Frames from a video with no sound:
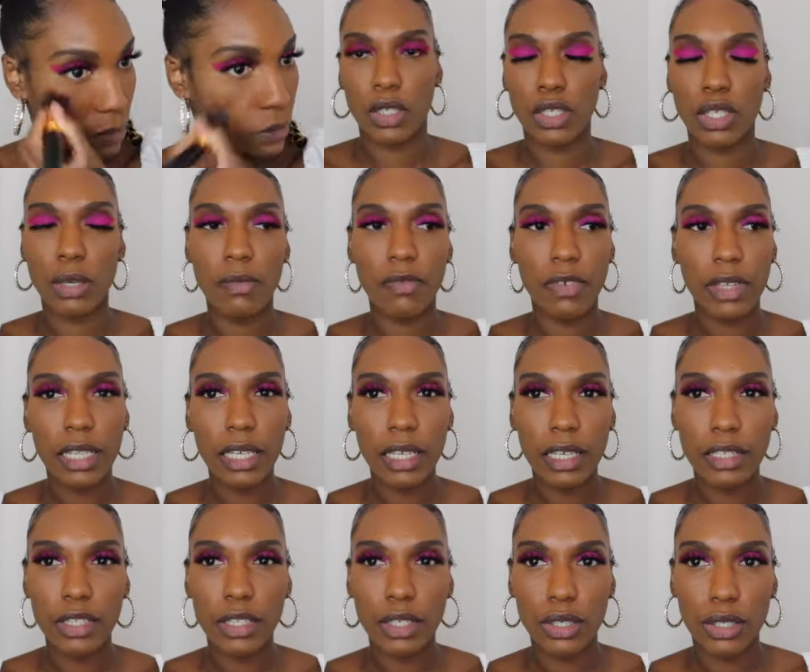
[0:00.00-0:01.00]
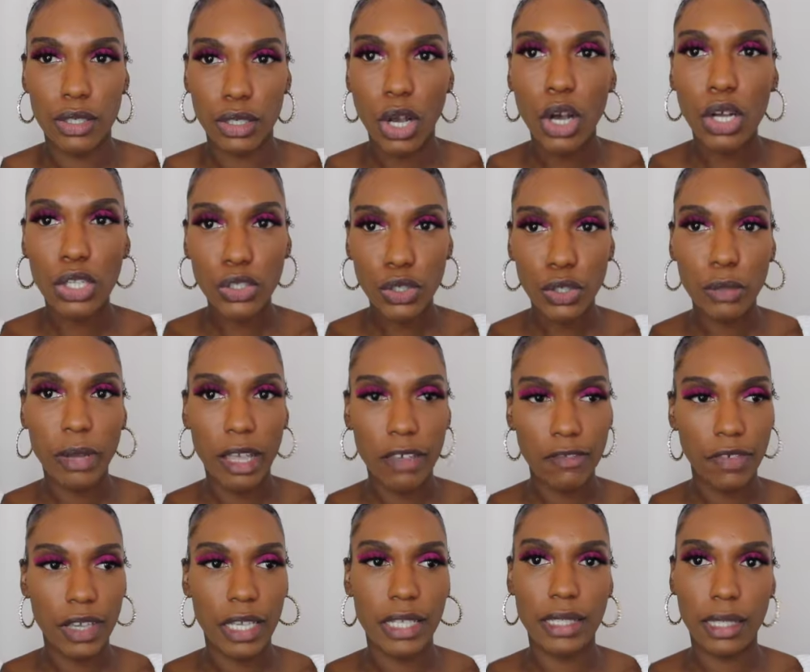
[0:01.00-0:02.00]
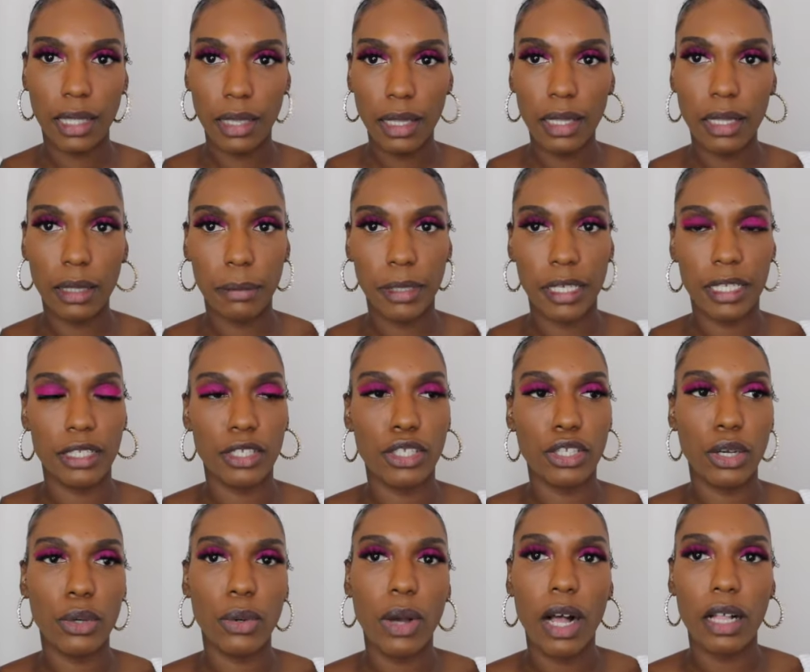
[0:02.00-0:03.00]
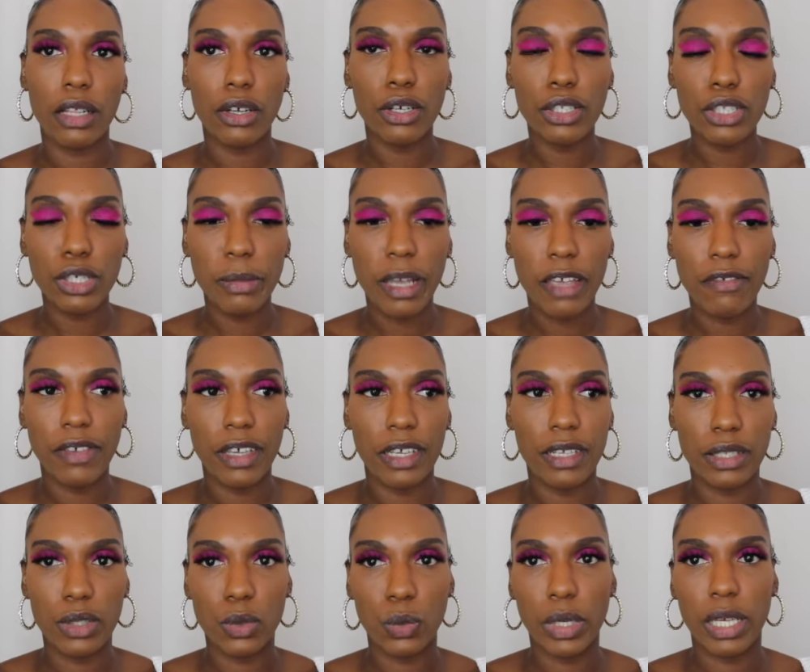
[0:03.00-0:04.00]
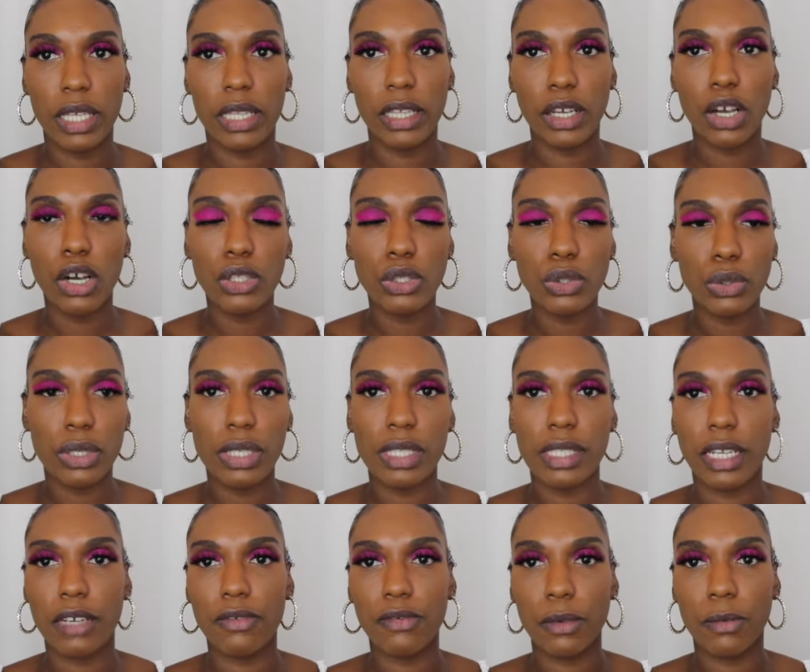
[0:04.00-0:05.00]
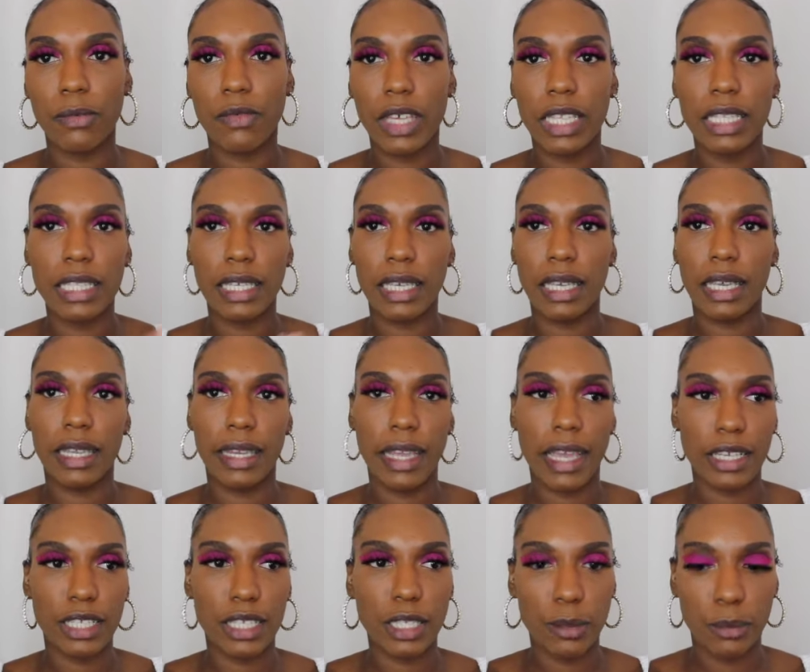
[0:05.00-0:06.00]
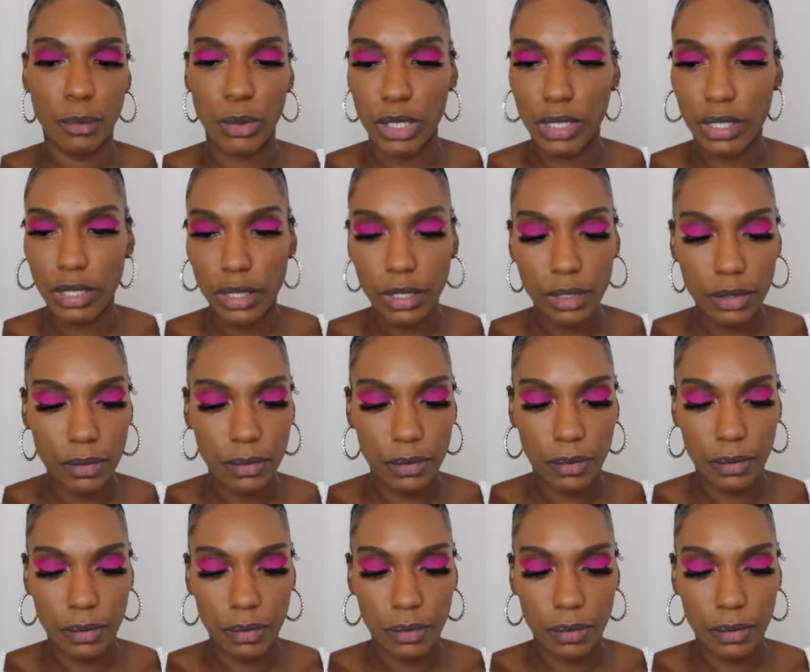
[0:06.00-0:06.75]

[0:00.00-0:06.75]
So I'm feeling to contour my face a little bit, so I'll contour my face with the contour stick from Fenty in Espresso.